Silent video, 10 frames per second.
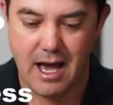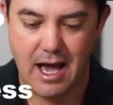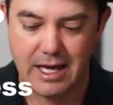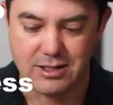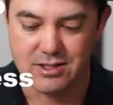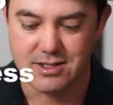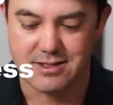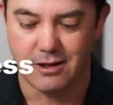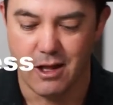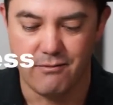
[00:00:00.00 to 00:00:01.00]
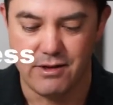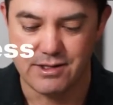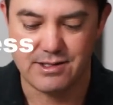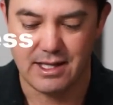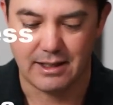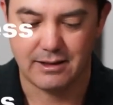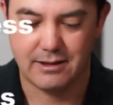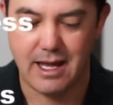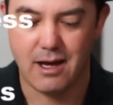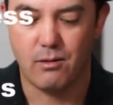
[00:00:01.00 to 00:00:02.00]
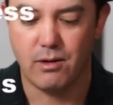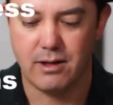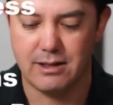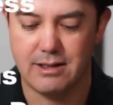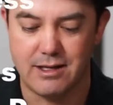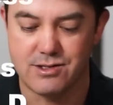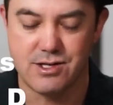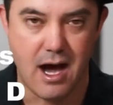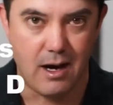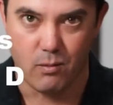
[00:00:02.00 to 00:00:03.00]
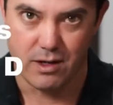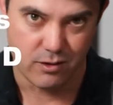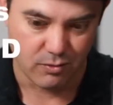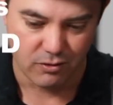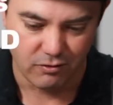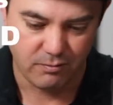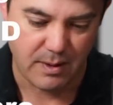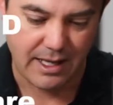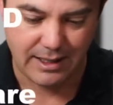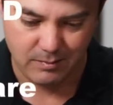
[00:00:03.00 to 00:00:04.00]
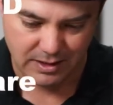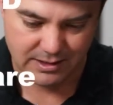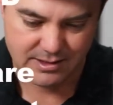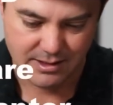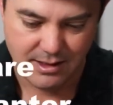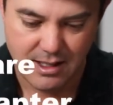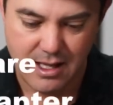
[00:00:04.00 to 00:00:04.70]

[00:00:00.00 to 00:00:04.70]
I just love this thing. Now, it is not weatherproof by any means.